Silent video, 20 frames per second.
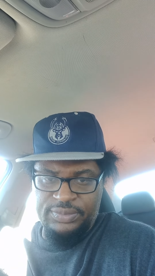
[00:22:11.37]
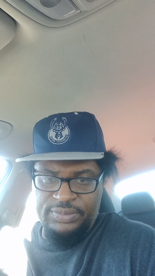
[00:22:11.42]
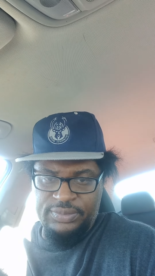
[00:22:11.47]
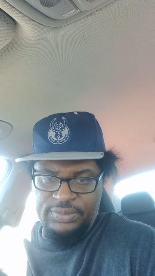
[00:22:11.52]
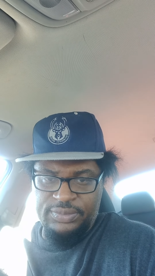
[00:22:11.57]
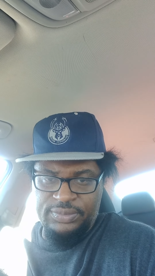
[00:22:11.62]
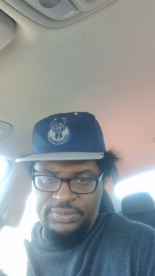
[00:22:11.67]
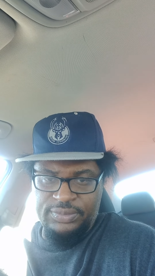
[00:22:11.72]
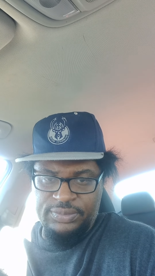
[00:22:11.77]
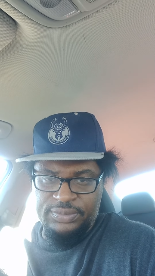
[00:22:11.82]

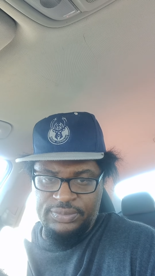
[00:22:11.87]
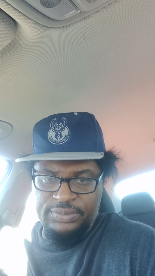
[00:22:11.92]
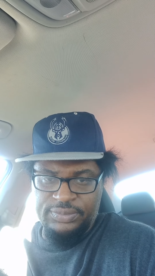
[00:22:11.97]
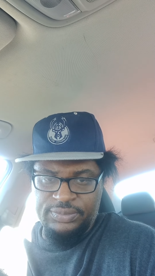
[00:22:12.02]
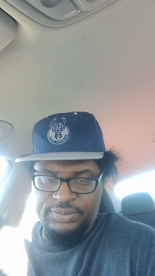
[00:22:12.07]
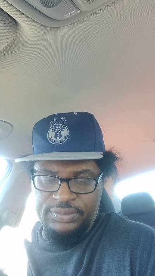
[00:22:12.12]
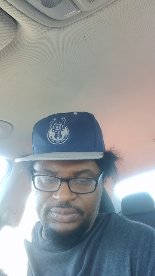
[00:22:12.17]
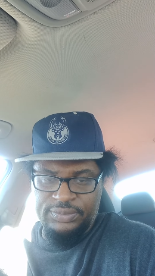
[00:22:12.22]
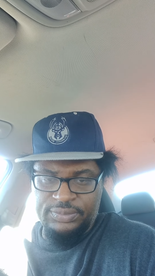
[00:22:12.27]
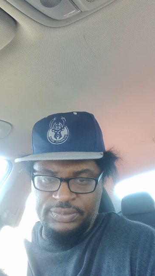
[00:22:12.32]

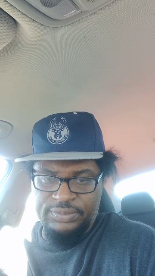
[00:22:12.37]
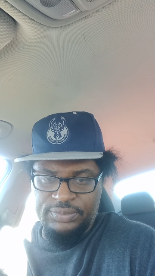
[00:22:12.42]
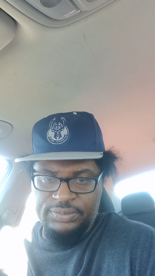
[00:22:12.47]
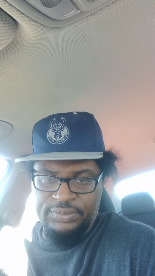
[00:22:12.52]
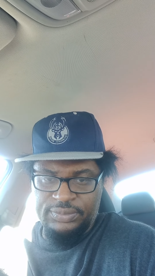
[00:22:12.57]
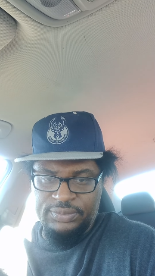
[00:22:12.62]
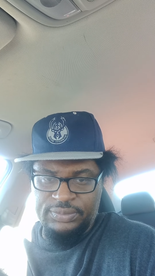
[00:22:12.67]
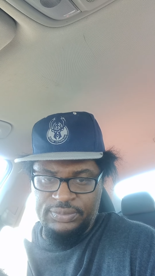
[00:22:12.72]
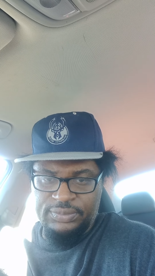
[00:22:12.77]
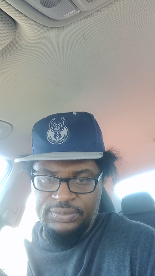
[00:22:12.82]

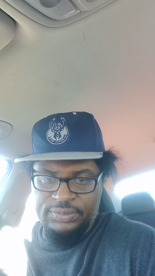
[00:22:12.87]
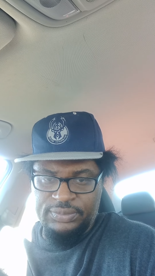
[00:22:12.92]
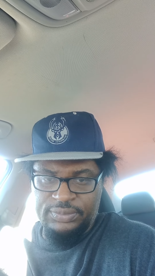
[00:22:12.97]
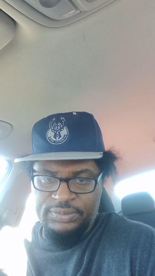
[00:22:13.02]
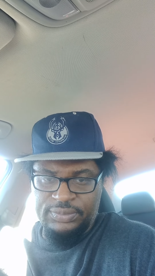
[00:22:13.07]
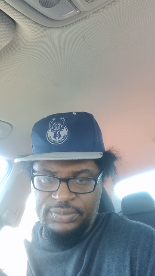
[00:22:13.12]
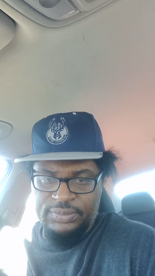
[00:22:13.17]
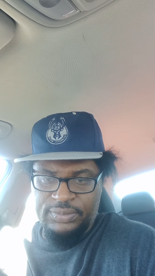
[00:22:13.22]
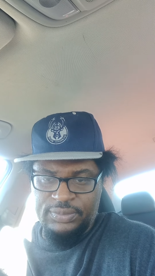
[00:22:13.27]
Nobody speaks.